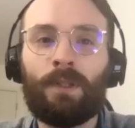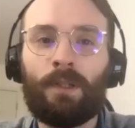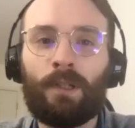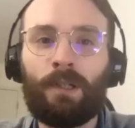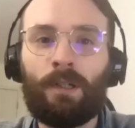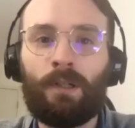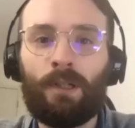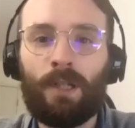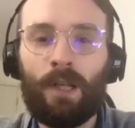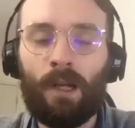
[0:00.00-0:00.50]

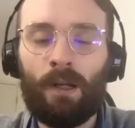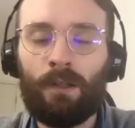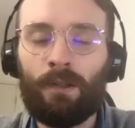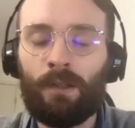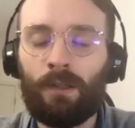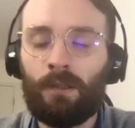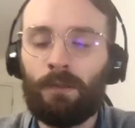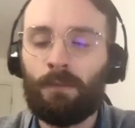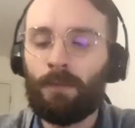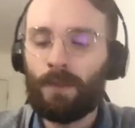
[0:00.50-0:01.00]

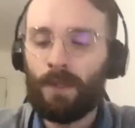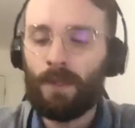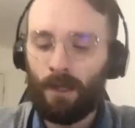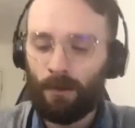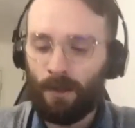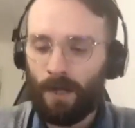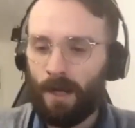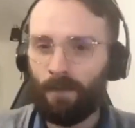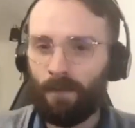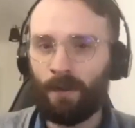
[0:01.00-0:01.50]
the
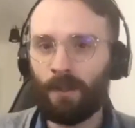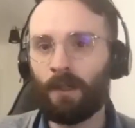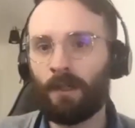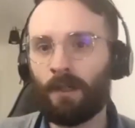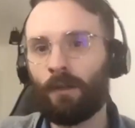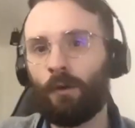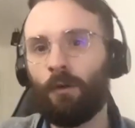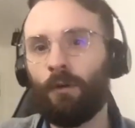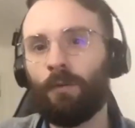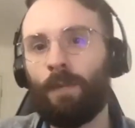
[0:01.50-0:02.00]
dollar having a
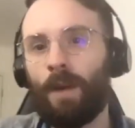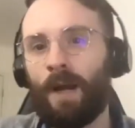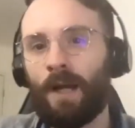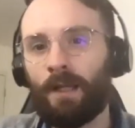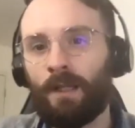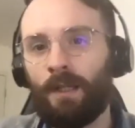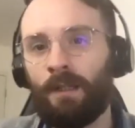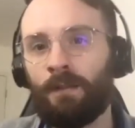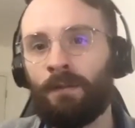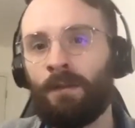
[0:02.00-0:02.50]
gold
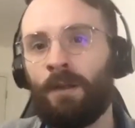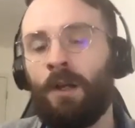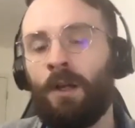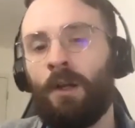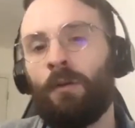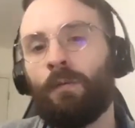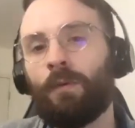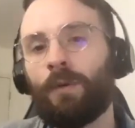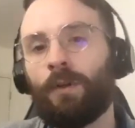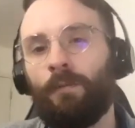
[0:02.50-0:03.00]
backing
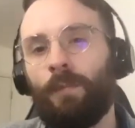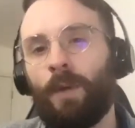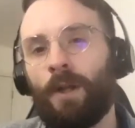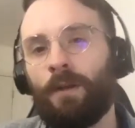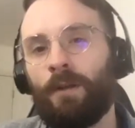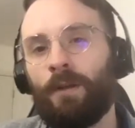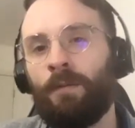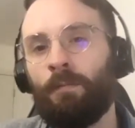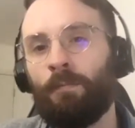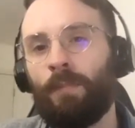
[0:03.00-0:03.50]
would have
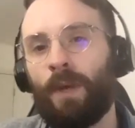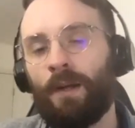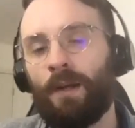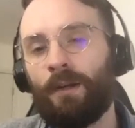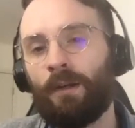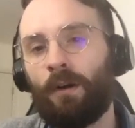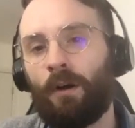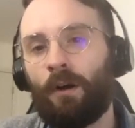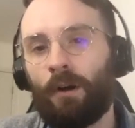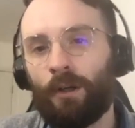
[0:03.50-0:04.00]
been a
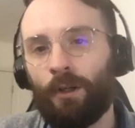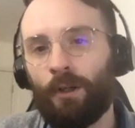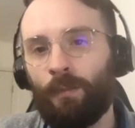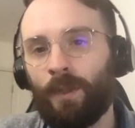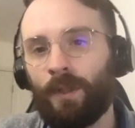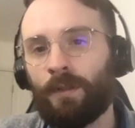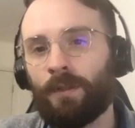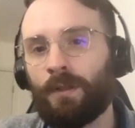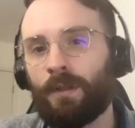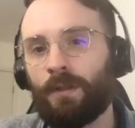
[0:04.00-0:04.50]
better
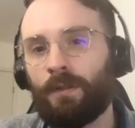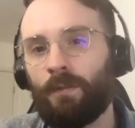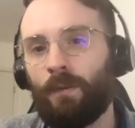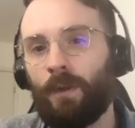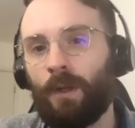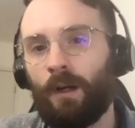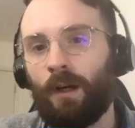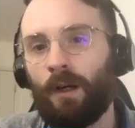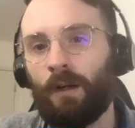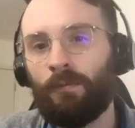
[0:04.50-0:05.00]
argument
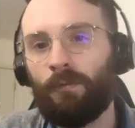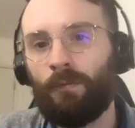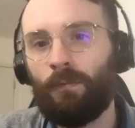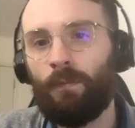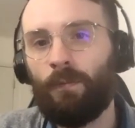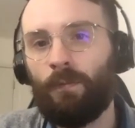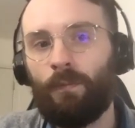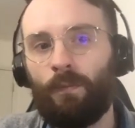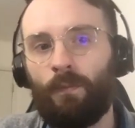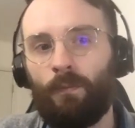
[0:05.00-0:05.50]

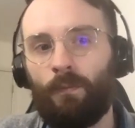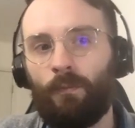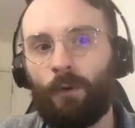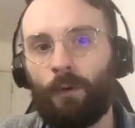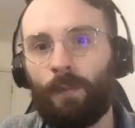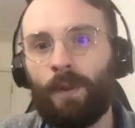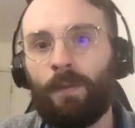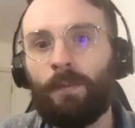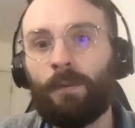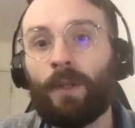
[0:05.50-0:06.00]
for
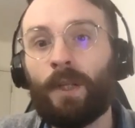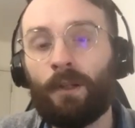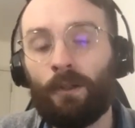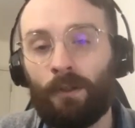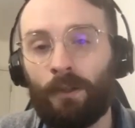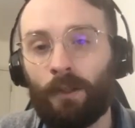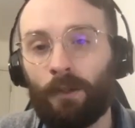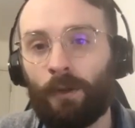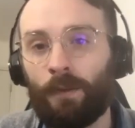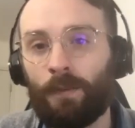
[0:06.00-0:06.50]
people that are
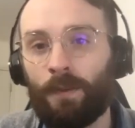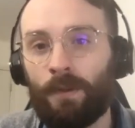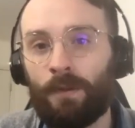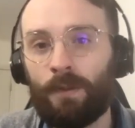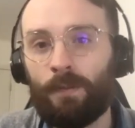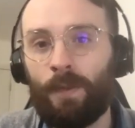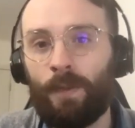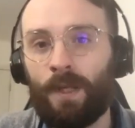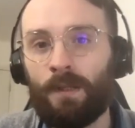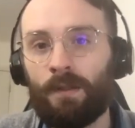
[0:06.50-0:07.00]
in the crypto
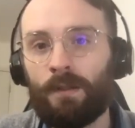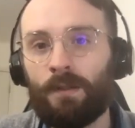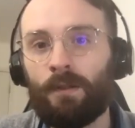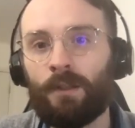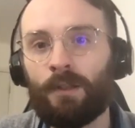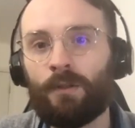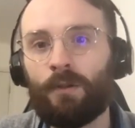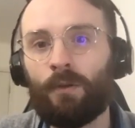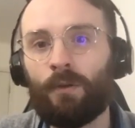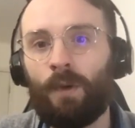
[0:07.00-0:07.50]
space
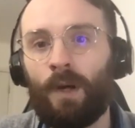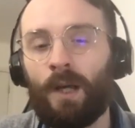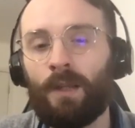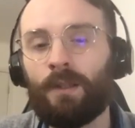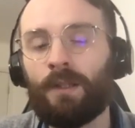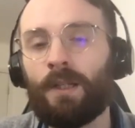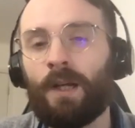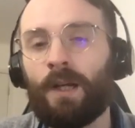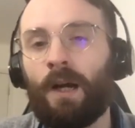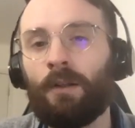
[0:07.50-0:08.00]
as to why
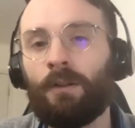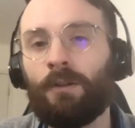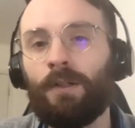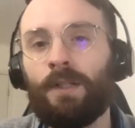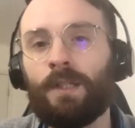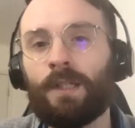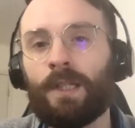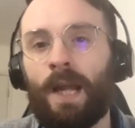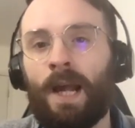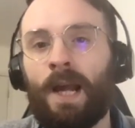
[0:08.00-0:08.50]
the dollar
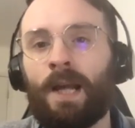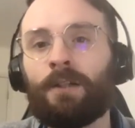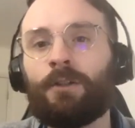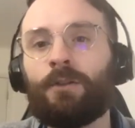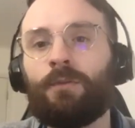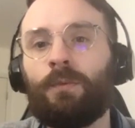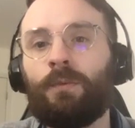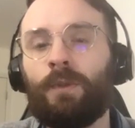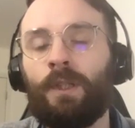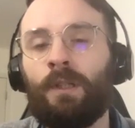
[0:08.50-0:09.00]
is
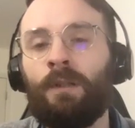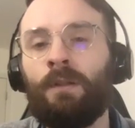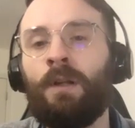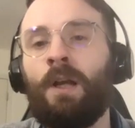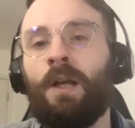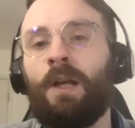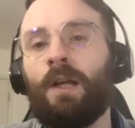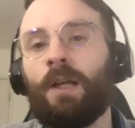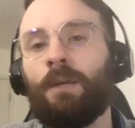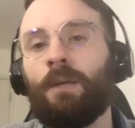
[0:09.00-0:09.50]
actually
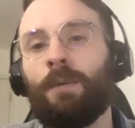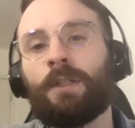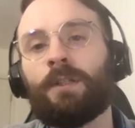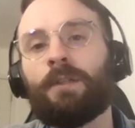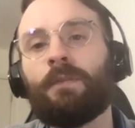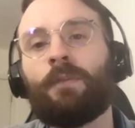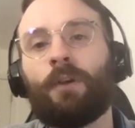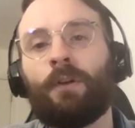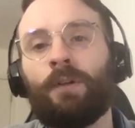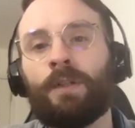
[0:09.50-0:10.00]
a piece
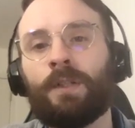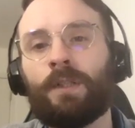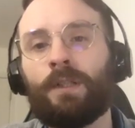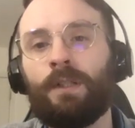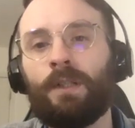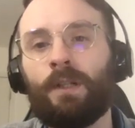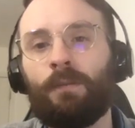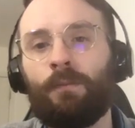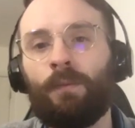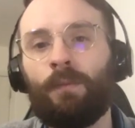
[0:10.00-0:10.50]
of currency
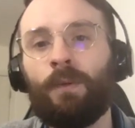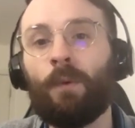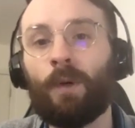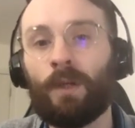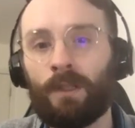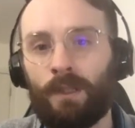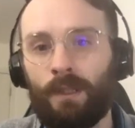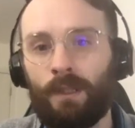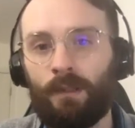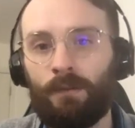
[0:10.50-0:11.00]
that we
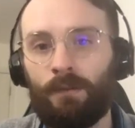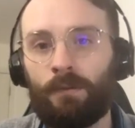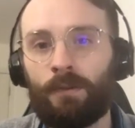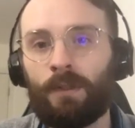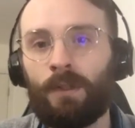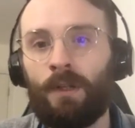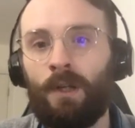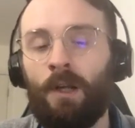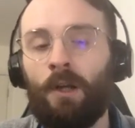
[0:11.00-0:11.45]
want to use.